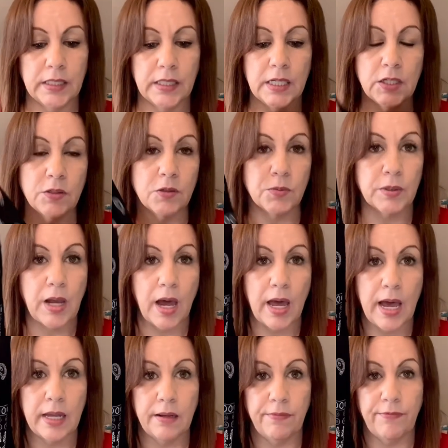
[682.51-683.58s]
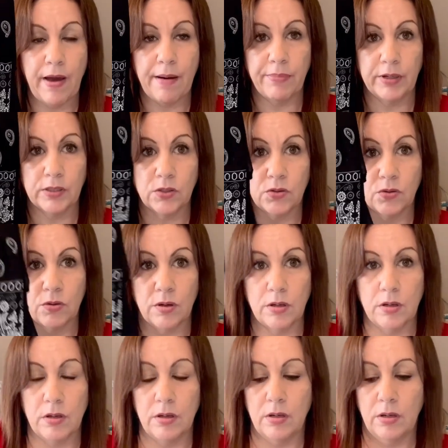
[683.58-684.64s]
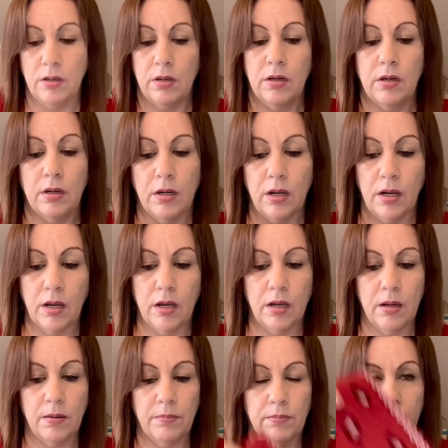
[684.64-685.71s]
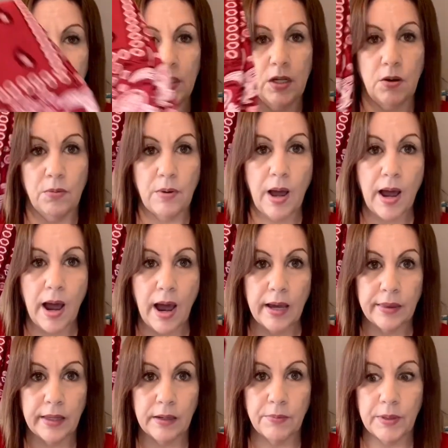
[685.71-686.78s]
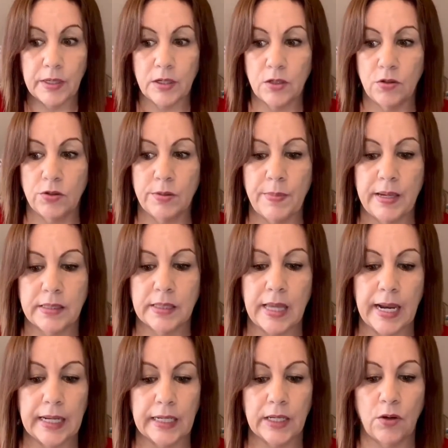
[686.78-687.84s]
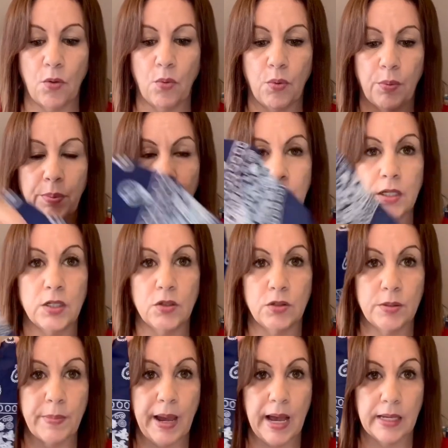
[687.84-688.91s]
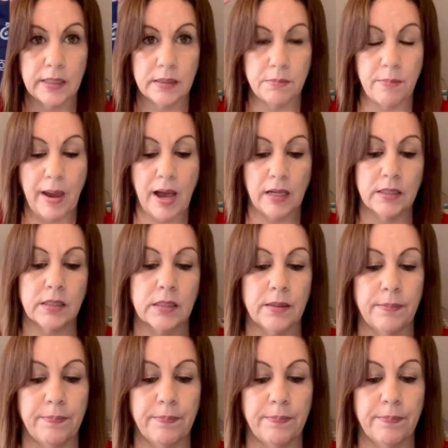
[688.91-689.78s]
These ones we got at a fabric store. You know, I think we can use them as lining or we could use them as mask.